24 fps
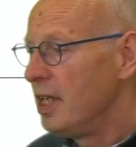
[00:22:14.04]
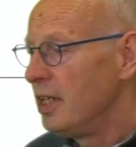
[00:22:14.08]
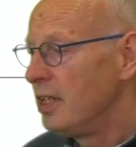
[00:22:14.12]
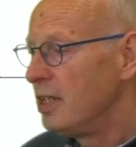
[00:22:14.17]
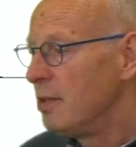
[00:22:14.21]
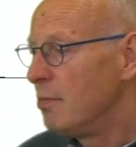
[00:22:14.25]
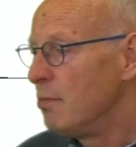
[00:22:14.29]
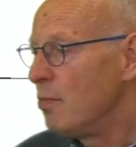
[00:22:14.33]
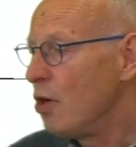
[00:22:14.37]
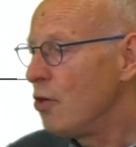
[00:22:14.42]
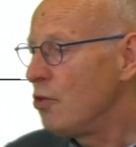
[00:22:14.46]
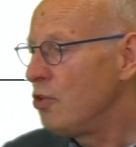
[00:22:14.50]
The
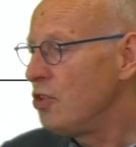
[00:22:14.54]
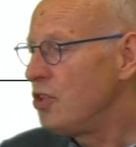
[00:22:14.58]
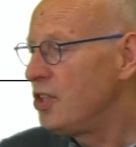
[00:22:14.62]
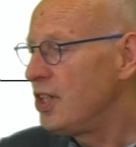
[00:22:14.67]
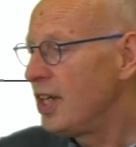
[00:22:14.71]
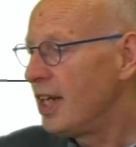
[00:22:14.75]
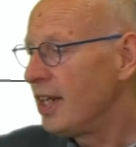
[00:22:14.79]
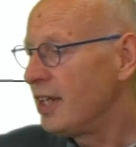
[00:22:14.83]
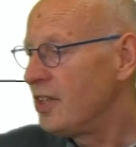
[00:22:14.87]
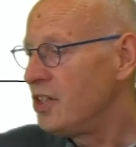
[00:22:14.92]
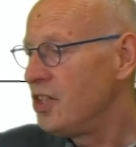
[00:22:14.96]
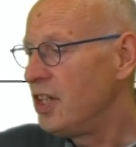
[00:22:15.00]
most
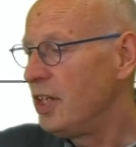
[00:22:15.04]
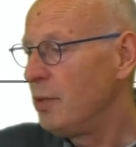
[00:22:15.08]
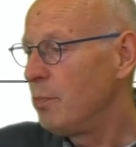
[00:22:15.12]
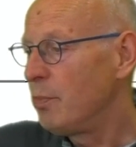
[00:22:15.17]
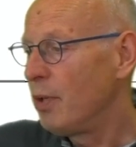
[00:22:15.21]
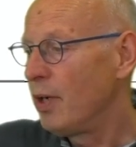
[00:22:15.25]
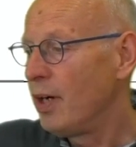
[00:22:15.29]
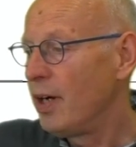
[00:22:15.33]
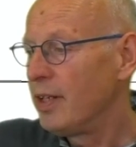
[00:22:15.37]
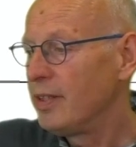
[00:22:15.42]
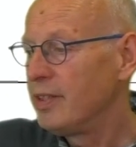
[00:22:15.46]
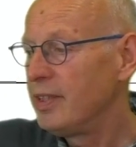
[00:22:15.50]
challenging
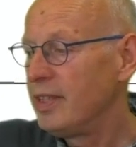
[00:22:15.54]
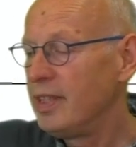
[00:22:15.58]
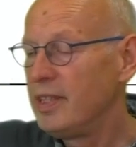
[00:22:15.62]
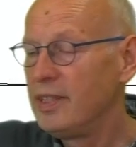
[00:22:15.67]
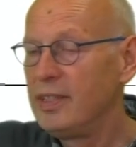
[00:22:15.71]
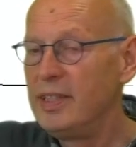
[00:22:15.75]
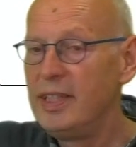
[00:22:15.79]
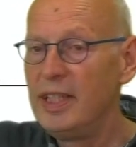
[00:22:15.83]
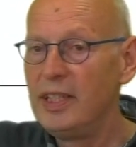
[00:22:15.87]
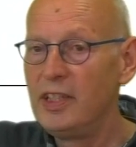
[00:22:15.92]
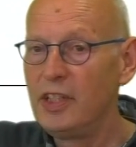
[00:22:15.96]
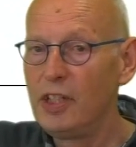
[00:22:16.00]
part is
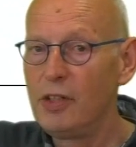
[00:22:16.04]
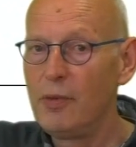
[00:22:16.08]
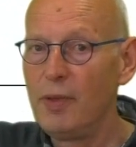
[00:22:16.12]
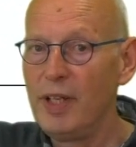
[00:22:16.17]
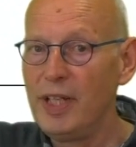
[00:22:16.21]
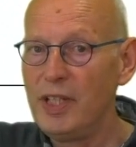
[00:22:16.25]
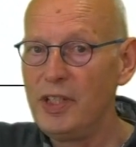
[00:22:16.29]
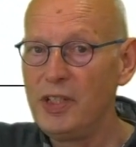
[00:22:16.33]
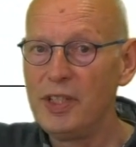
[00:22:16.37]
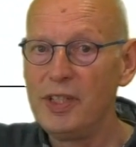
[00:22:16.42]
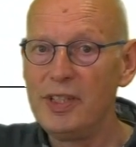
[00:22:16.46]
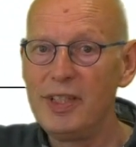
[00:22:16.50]
the
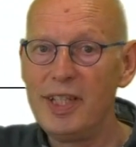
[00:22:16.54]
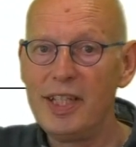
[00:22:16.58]
integration.